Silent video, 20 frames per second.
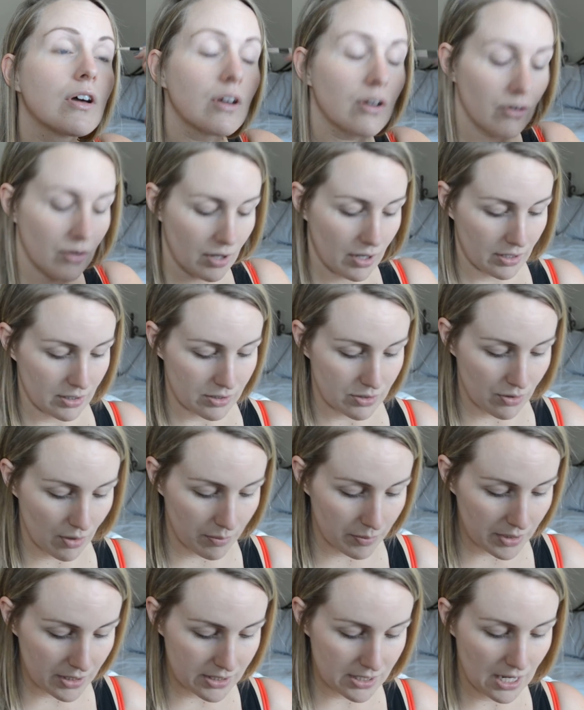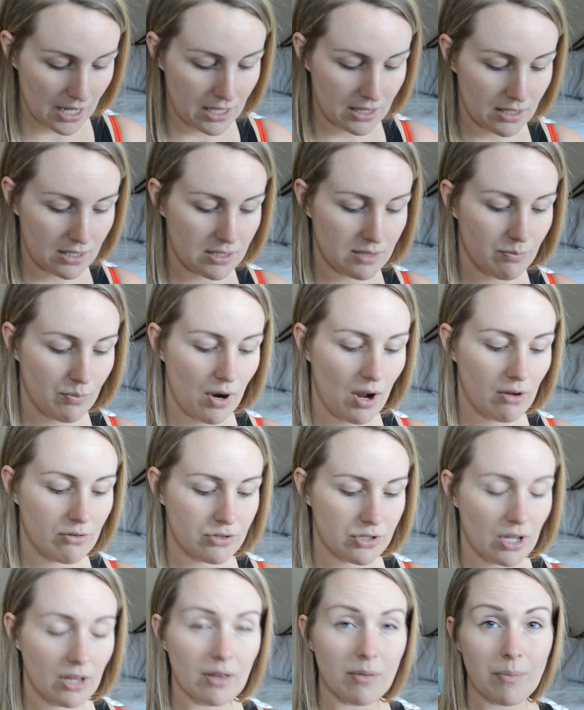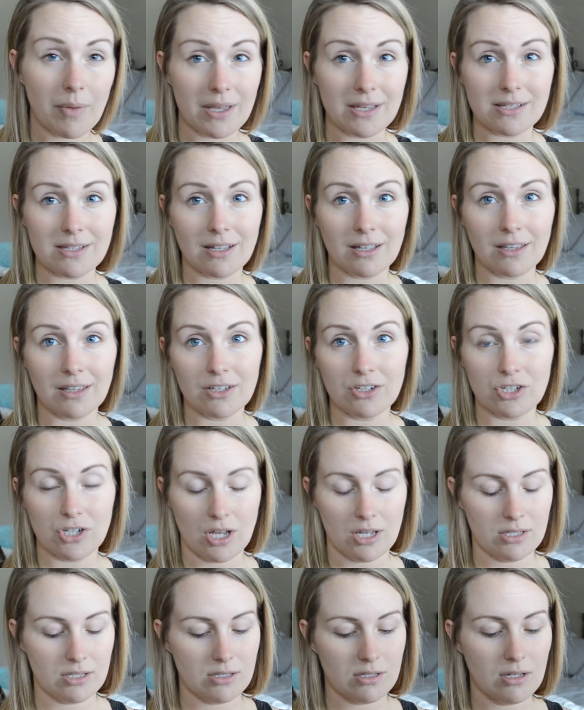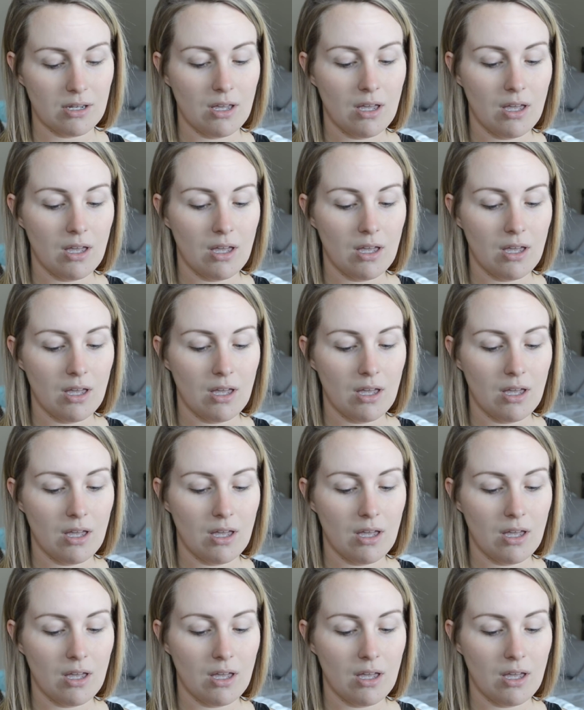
Okay, so I'm going to take this brow gel. It basically just